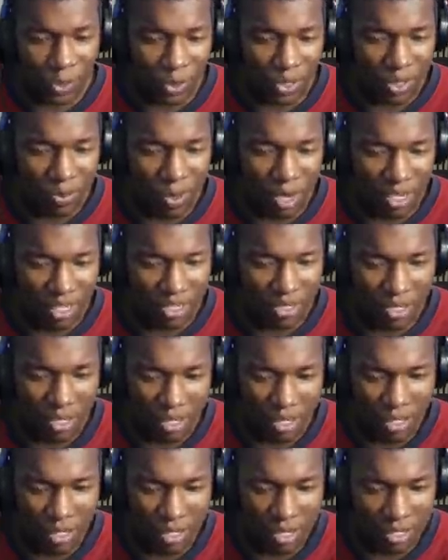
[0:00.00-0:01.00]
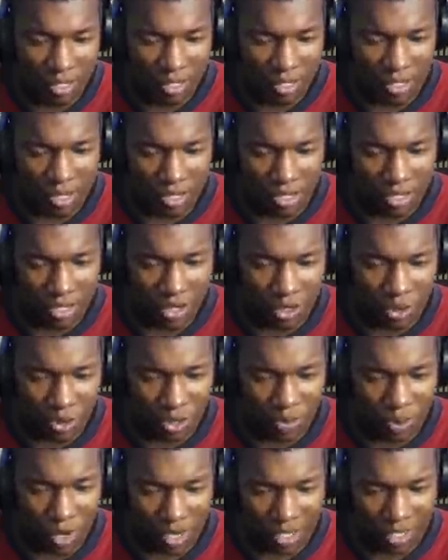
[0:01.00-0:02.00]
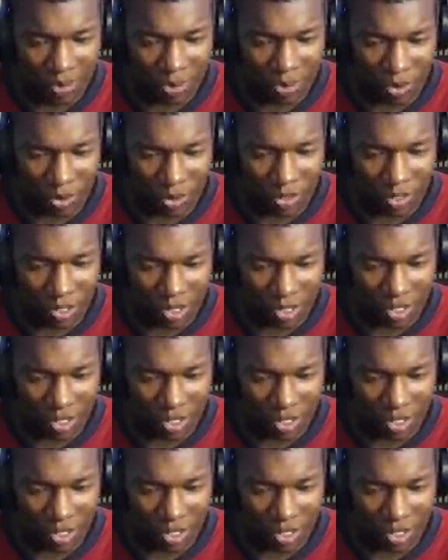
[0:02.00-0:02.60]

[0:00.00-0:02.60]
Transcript: as soon as possible. As soon as possible.